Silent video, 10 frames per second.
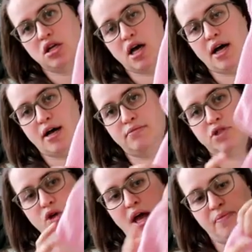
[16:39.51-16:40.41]

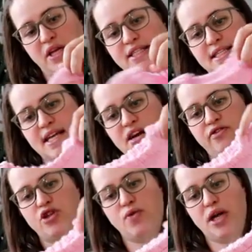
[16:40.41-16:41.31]
So yeah, instead
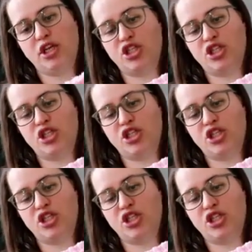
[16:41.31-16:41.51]
of doing